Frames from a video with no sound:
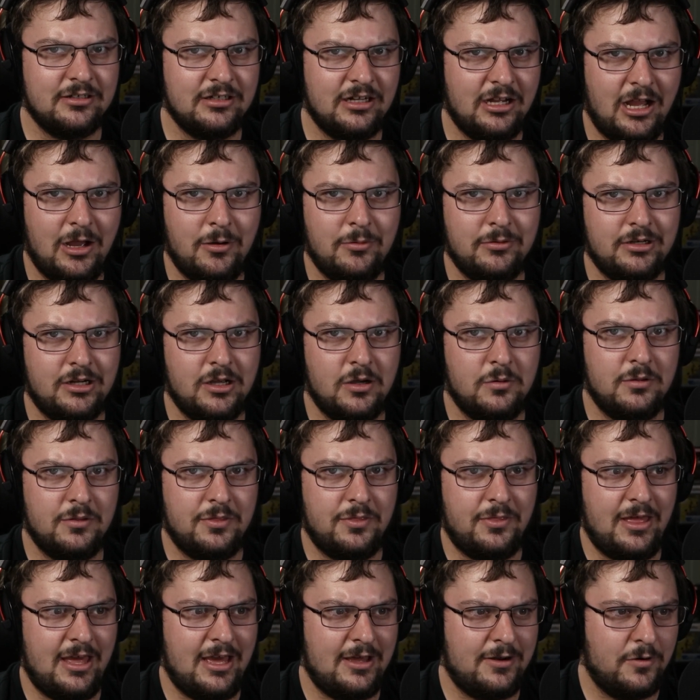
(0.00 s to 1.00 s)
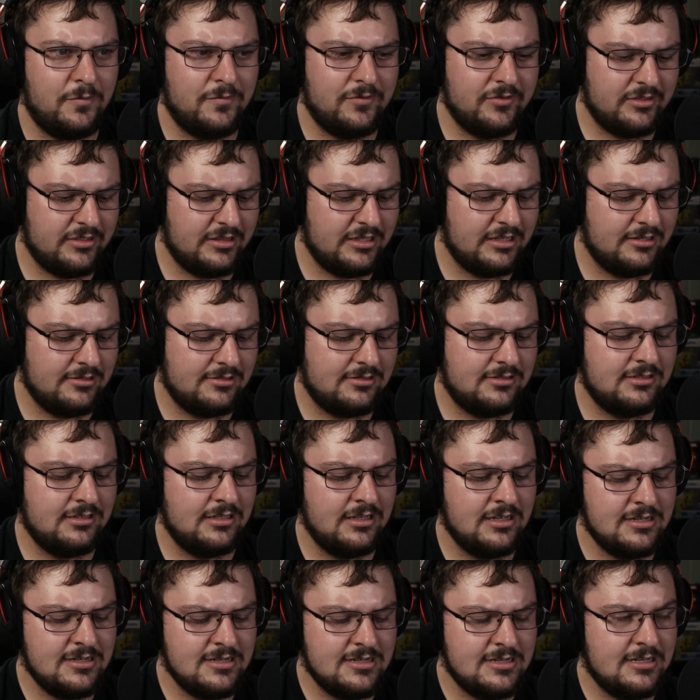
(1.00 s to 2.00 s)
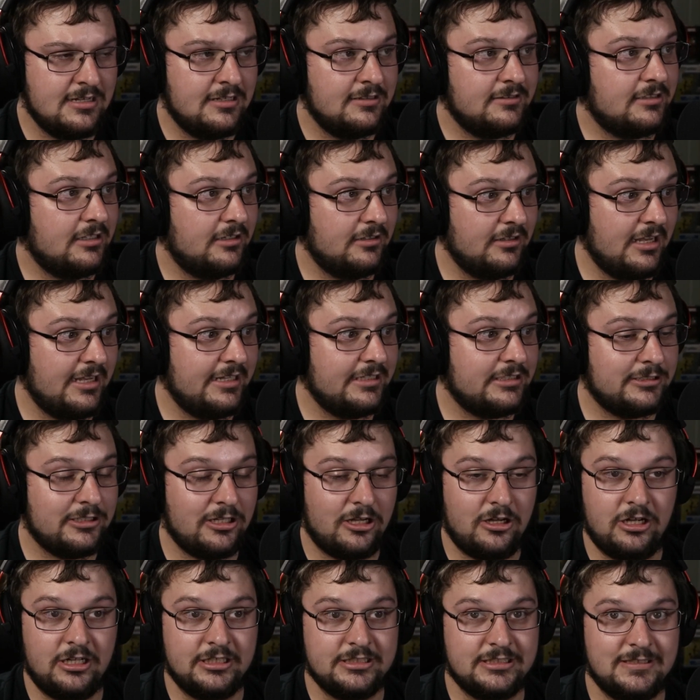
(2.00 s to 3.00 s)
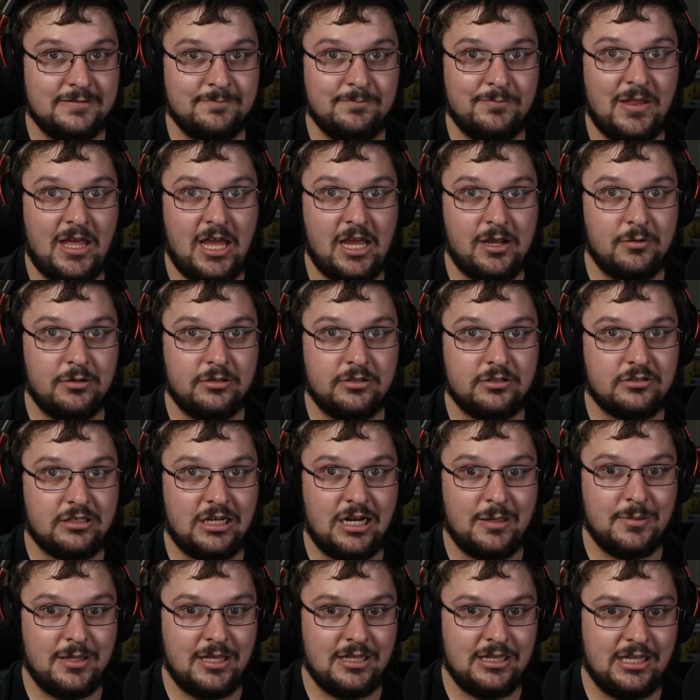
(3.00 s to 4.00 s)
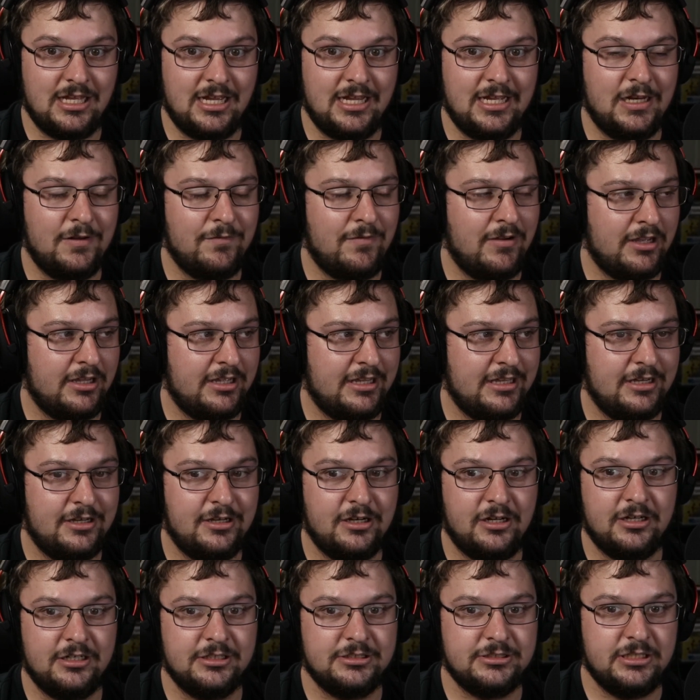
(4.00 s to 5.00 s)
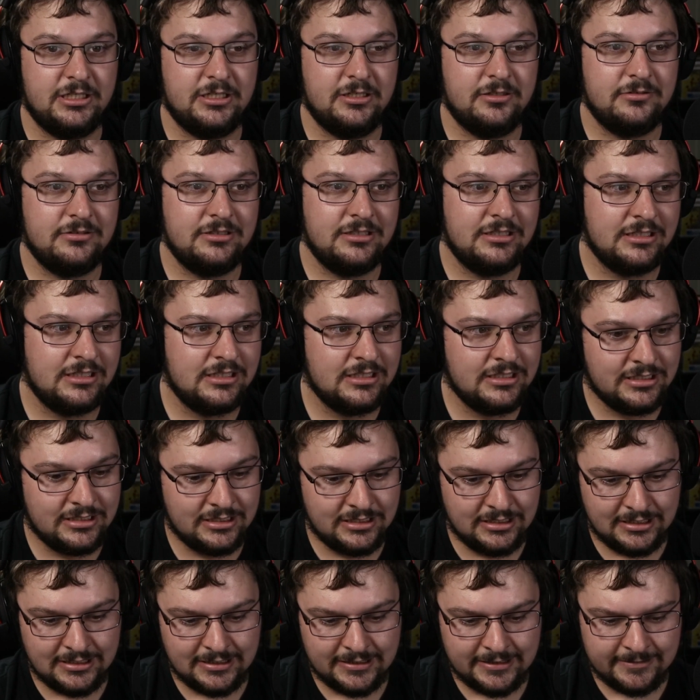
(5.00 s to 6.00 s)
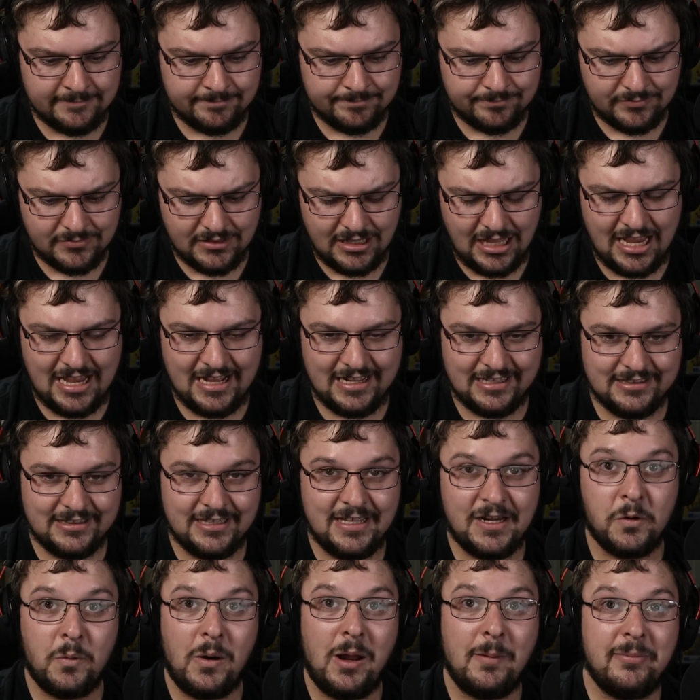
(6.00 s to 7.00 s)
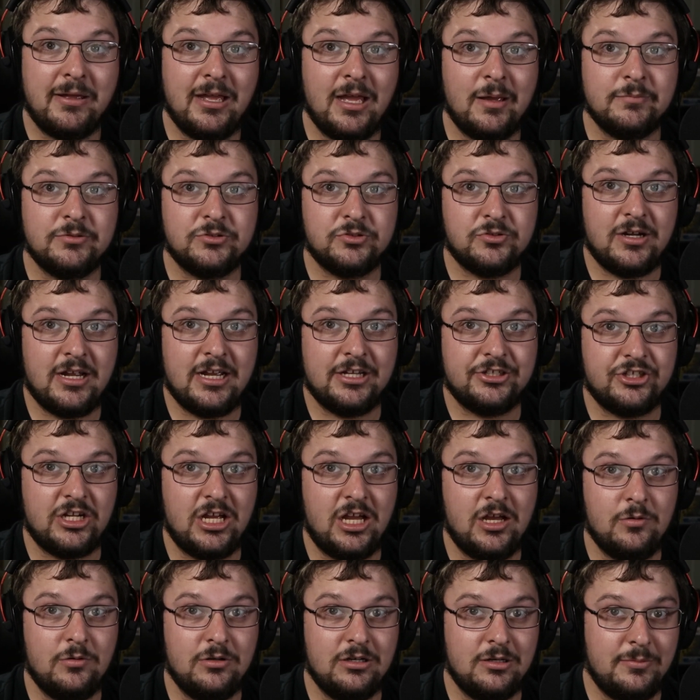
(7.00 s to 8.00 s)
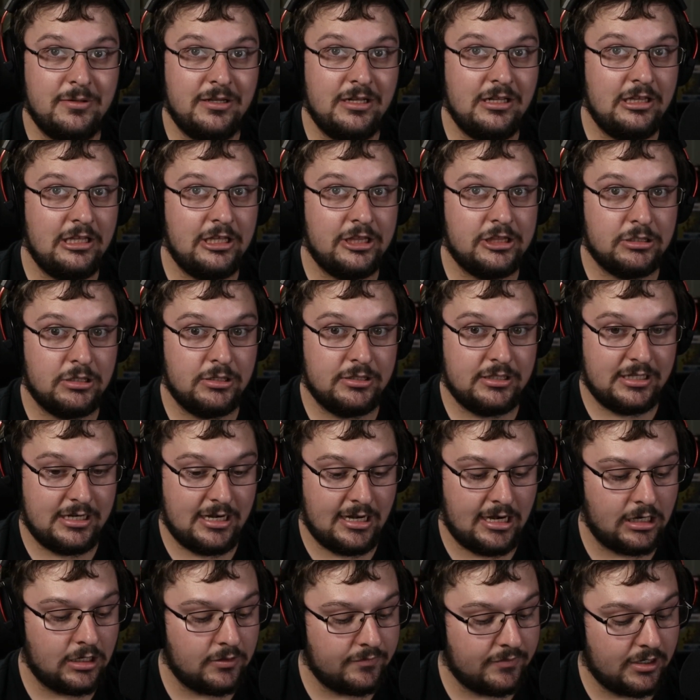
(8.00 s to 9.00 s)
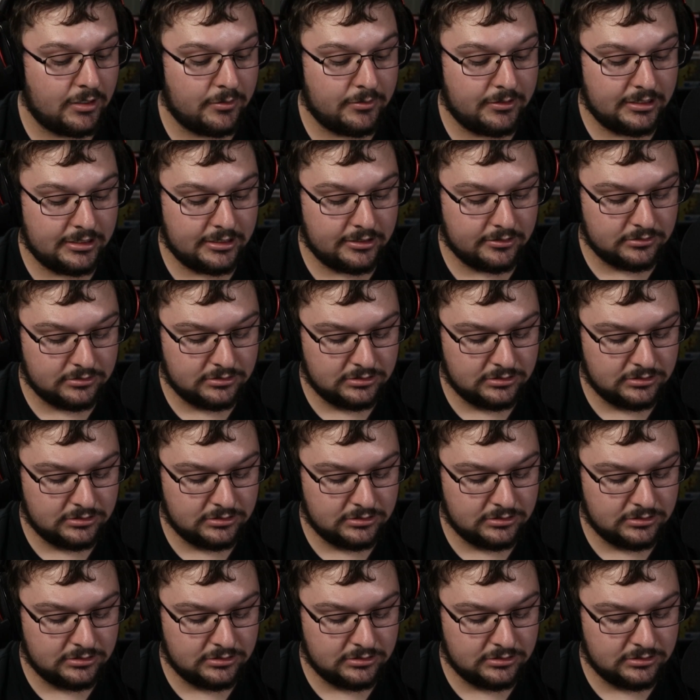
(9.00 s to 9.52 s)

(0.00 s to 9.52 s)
I would go with that over this. Their light's awesome. I would grab that light if I could get it on its own. And their webcam's trash. I would immediately throw that out if I were you.